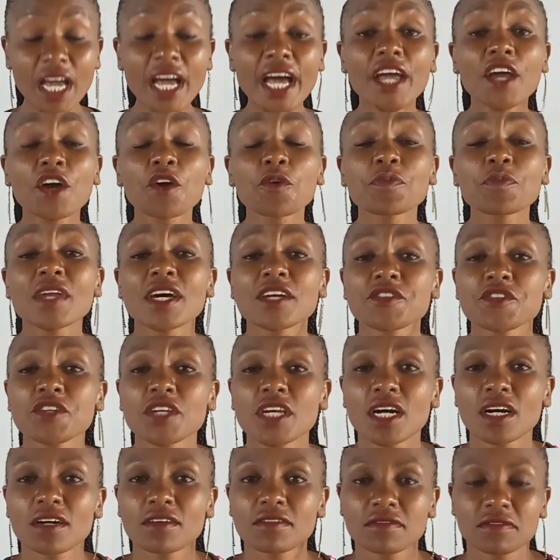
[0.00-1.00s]
I hope that you
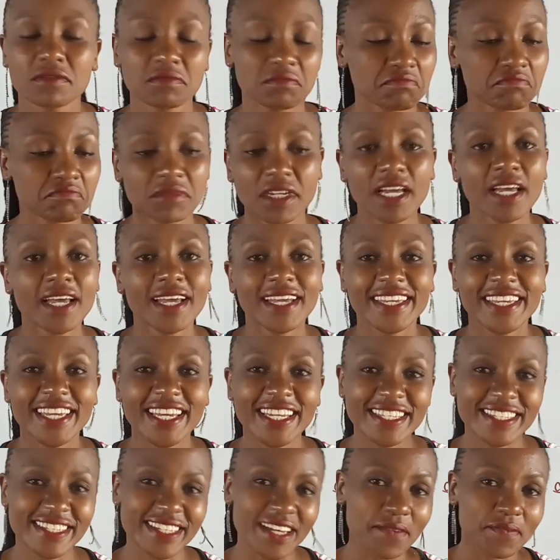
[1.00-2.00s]
have
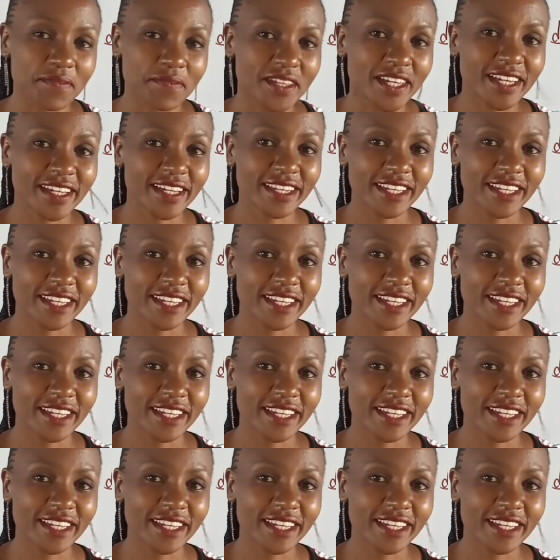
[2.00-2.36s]
gained something